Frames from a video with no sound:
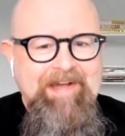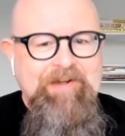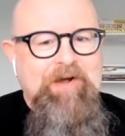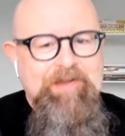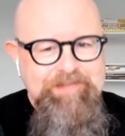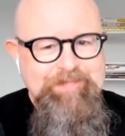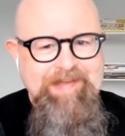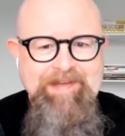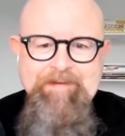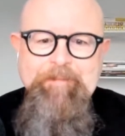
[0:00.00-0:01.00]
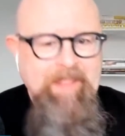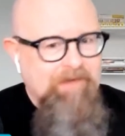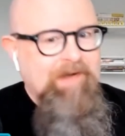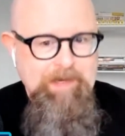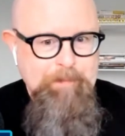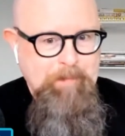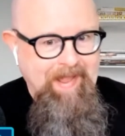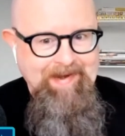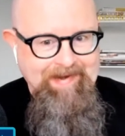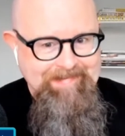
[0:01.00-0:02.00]
caused me a lot of
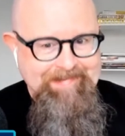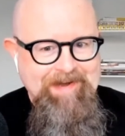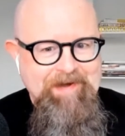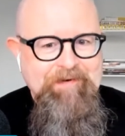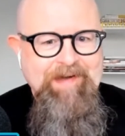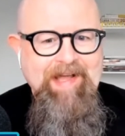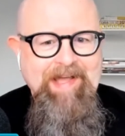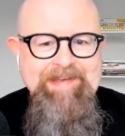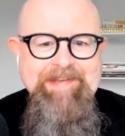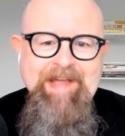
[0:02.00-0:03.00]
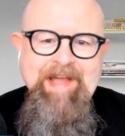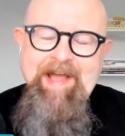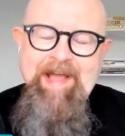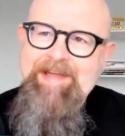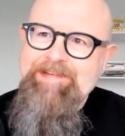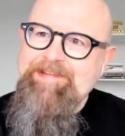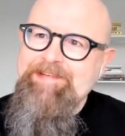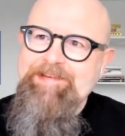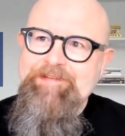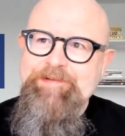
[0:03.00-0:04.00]
pain, and
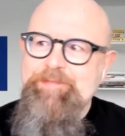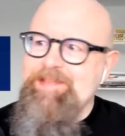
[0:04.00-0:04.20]
there'd be